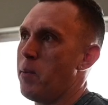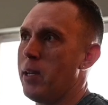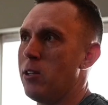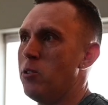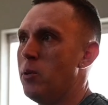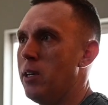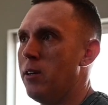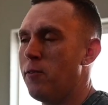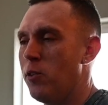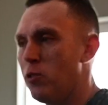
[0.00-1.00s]
we can do it
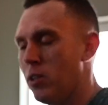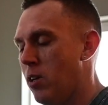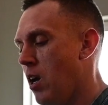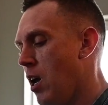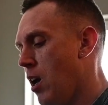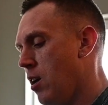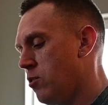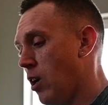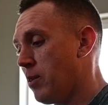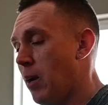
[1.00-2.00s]
in the future.
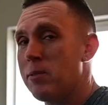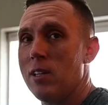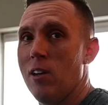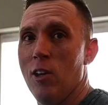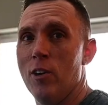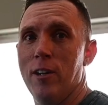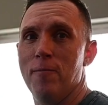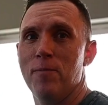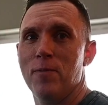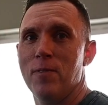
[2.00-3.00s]
So I was like, I'm just going to learn it.